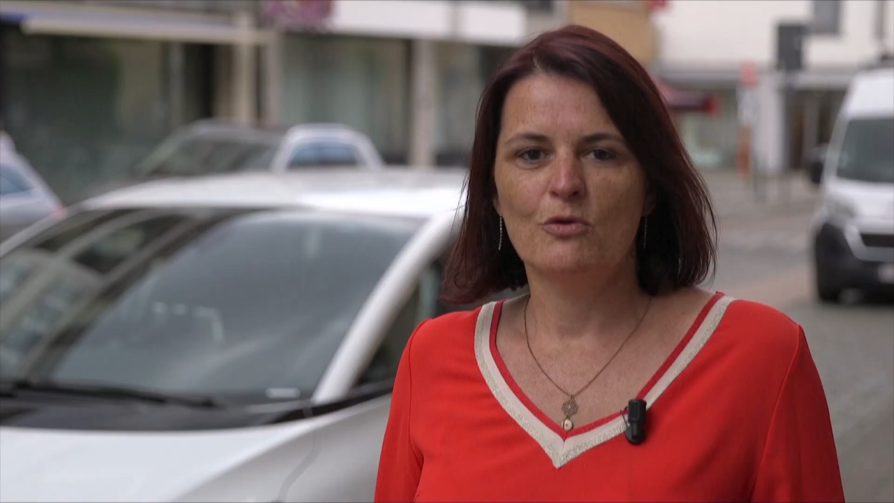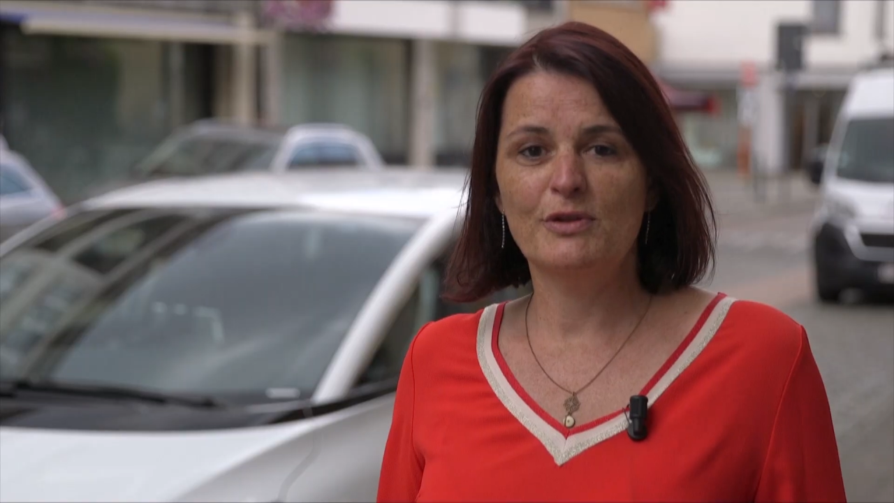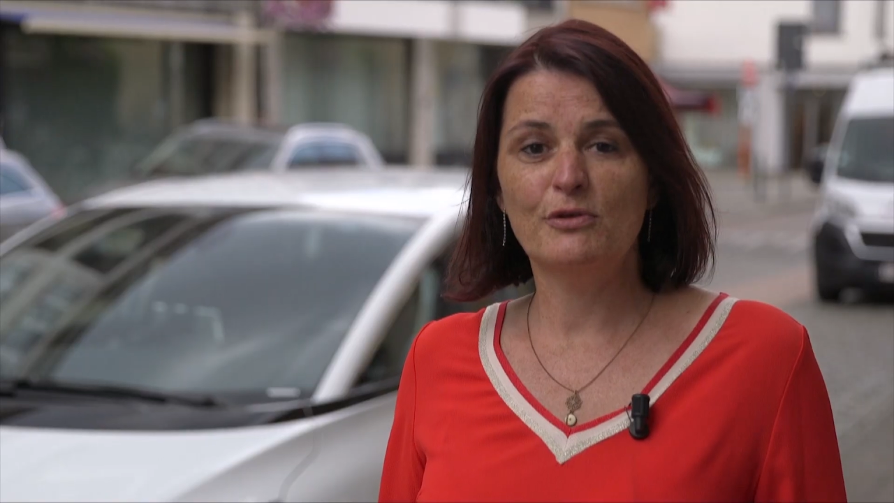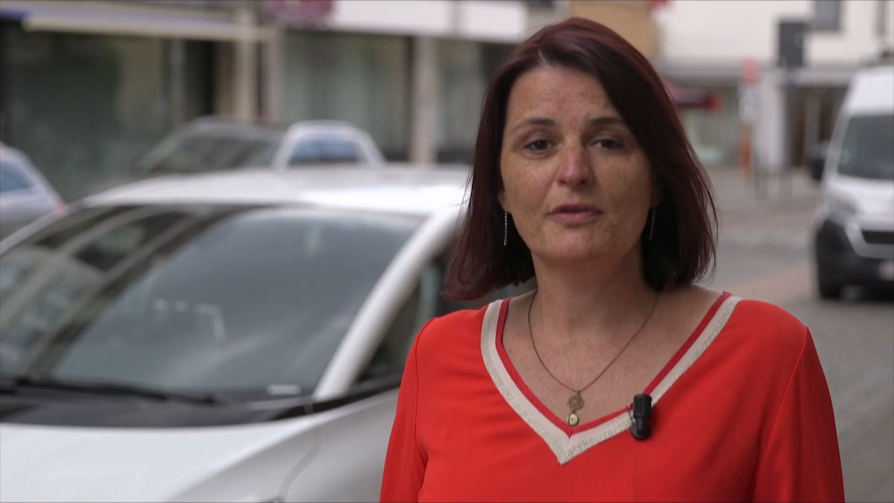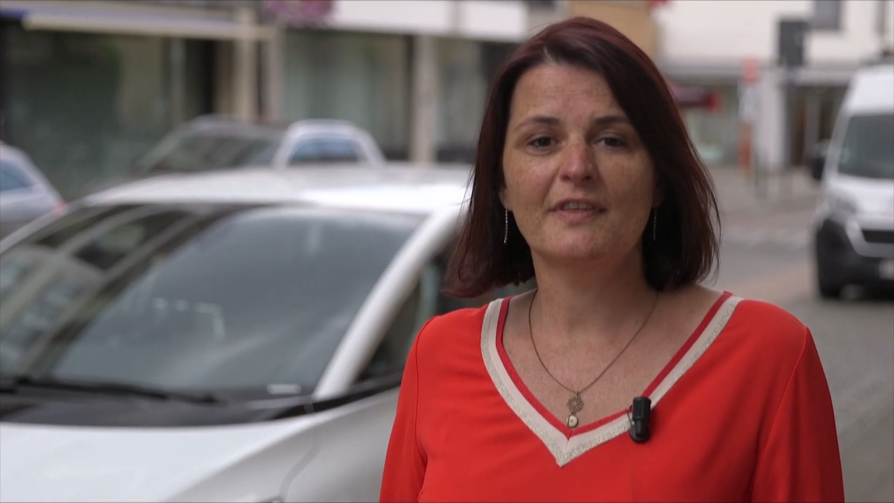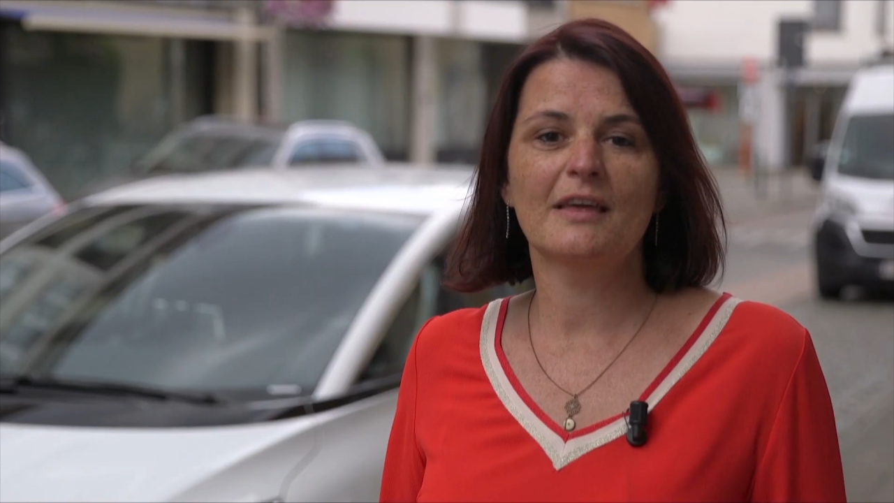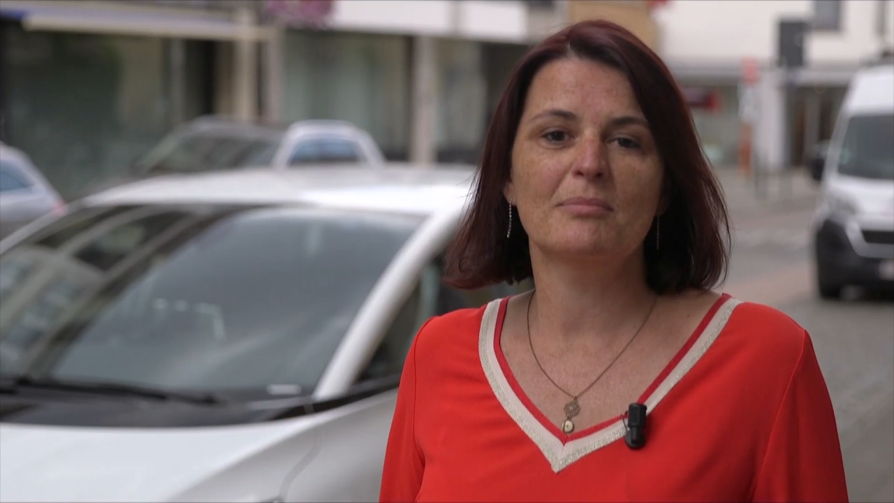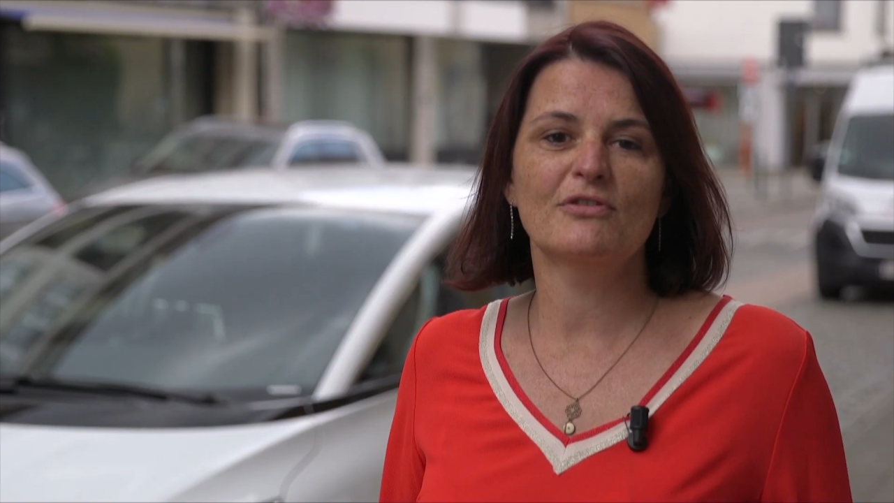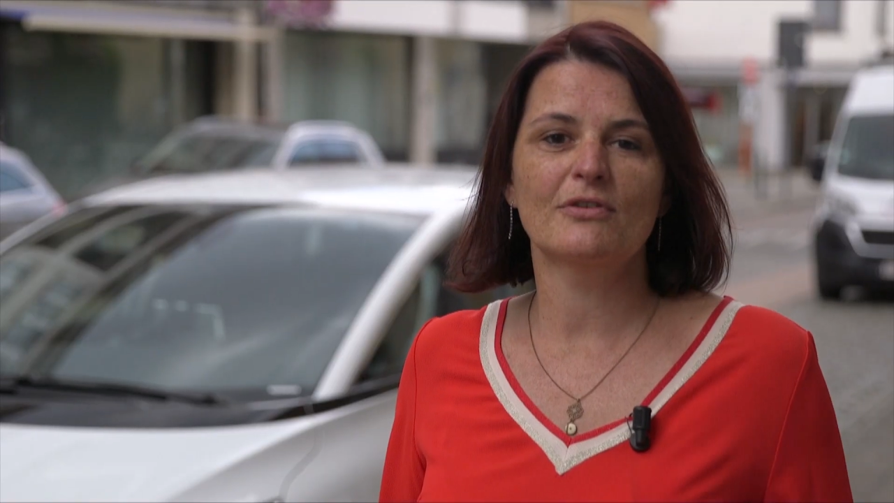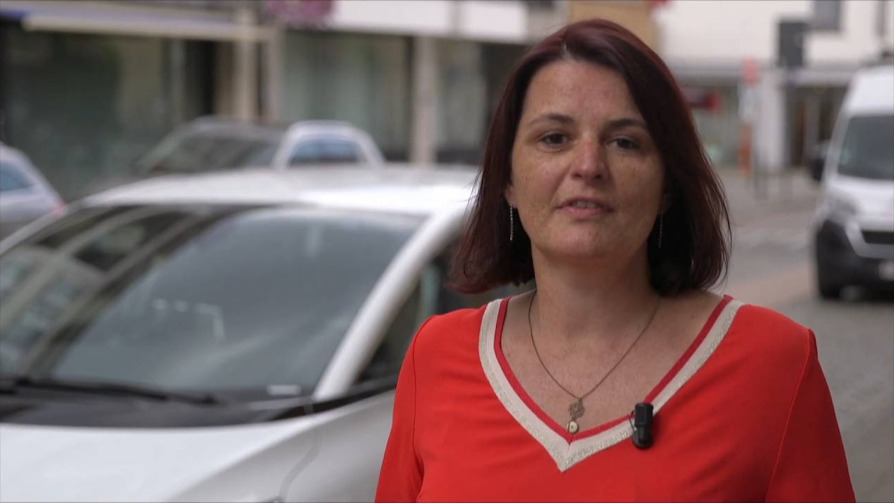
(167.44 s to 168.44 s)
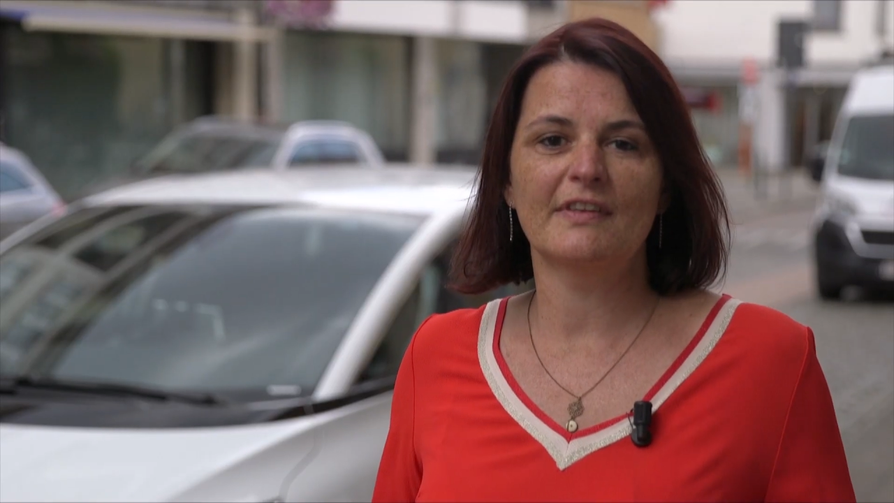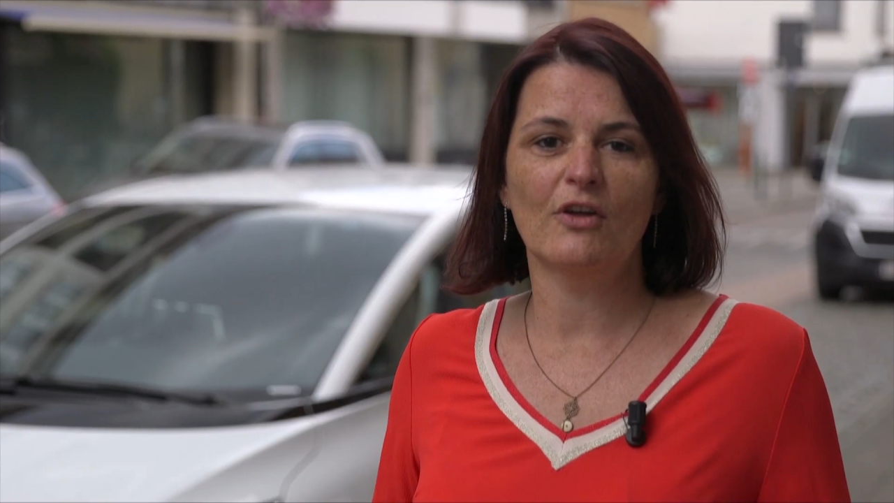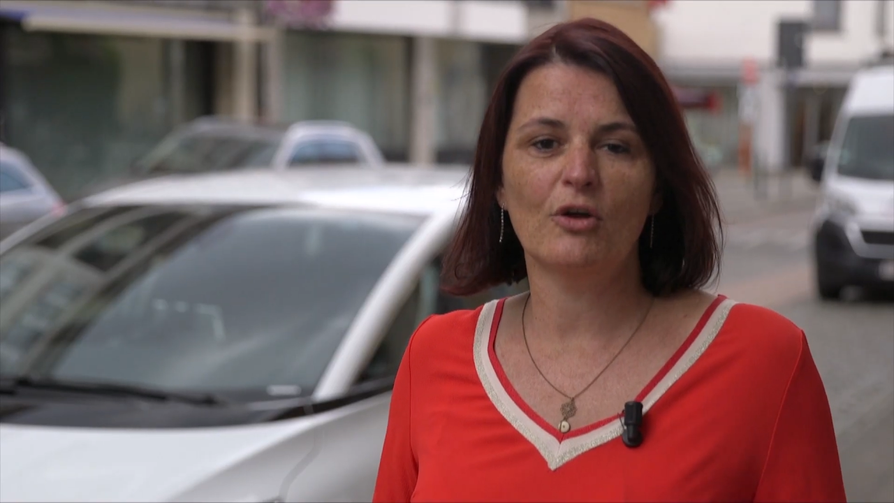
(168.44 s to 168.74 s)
Reducing emissions in